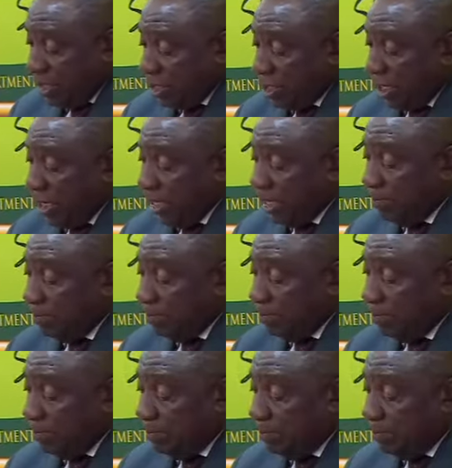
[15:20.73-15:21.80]
shall it
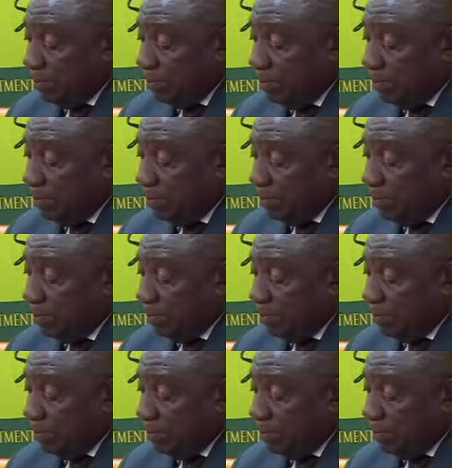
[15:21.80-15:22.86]
be that this
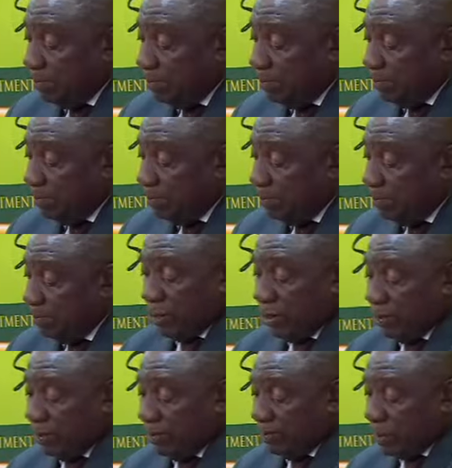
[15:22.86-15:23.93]
beautiful land
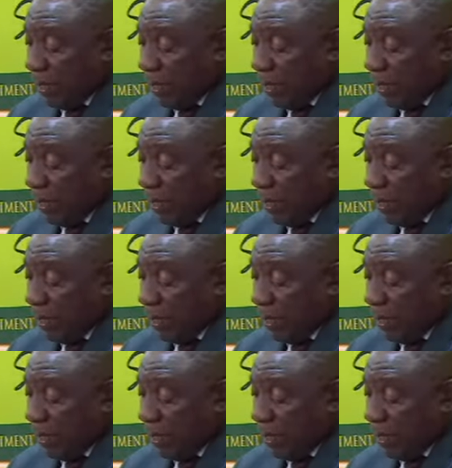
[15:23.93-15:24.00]
will